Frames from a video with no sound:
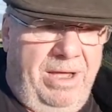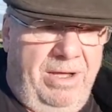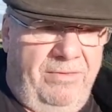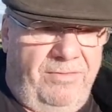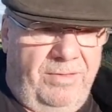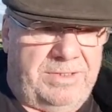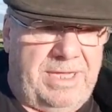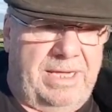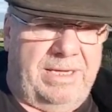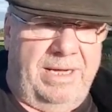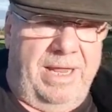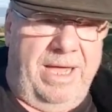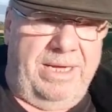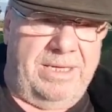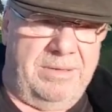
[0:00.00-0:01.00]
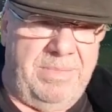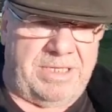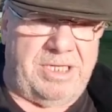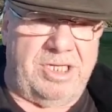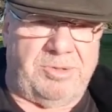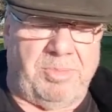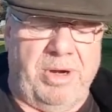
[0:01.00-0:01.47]
for Tinker Lane and
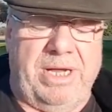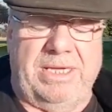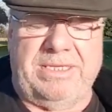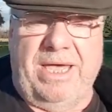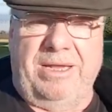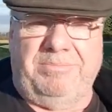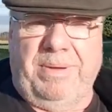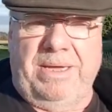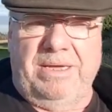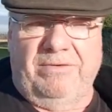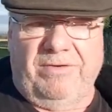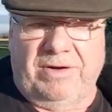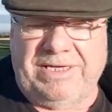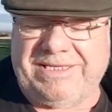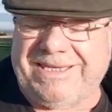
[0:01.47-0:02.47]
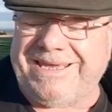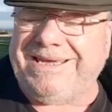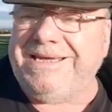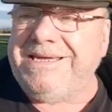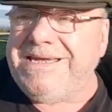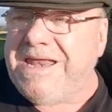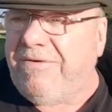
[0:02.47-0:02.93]
Mission Springs had been a very
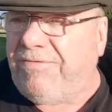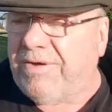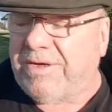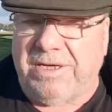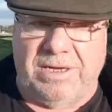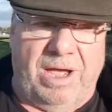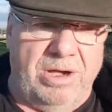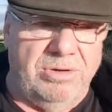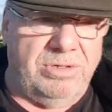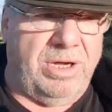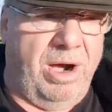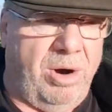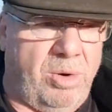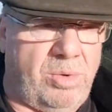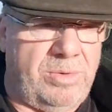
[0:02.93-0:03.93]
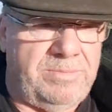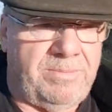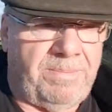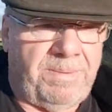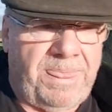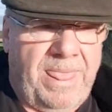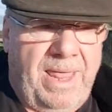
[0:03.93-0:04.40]
significant own goal,
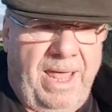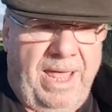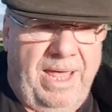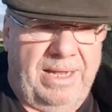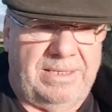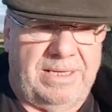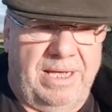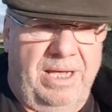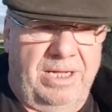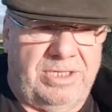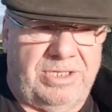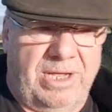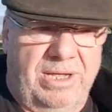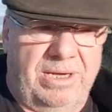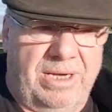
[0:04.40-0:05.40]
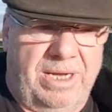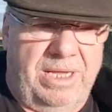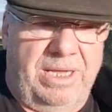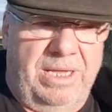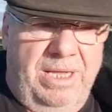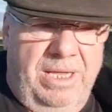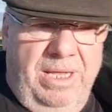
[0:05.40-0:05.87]
and had
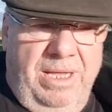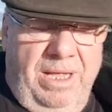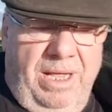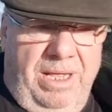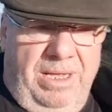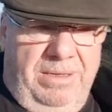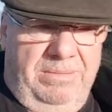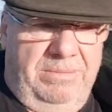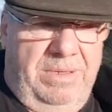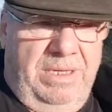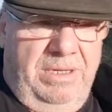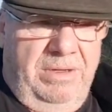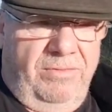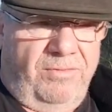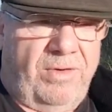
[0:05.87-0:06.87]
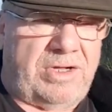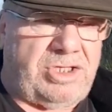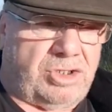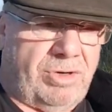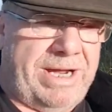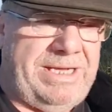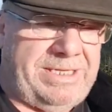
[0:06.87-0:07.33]
certainly
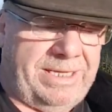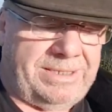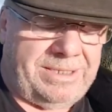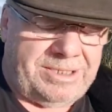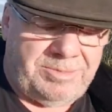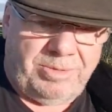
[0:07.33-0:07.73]
frustrated, to